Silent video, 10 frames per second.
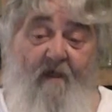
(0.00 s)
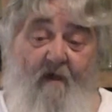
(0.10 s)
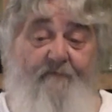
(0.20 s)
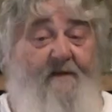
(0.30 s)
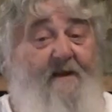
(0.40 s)

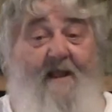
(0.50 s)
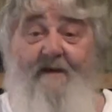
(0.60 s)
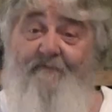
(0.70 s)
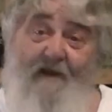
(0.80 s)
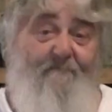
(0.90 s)
Hopefully I
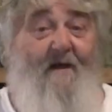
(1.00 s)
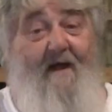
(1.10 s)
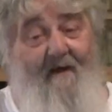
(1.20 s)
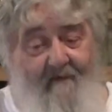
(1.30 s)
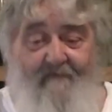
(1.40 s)
can wrap my
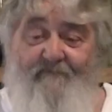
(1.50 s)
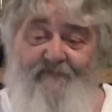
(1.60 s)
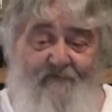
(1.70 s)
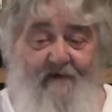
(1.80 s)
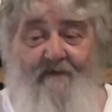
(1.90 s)
arms
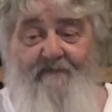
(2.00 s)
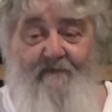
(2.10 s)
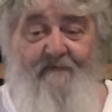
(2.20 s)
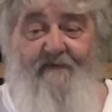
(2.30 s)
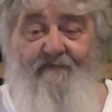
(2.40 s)
around
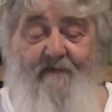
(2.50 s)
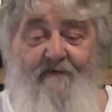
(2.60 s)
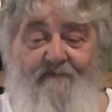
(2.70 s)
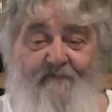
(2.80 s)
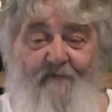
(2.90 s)
some of these
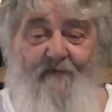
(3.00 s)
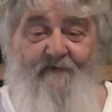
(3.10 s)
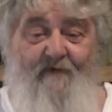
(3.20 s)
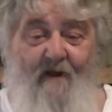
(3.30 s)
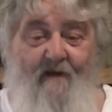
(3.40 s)
beers before
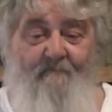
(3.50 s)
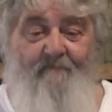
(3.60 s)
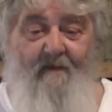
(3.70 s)
too long.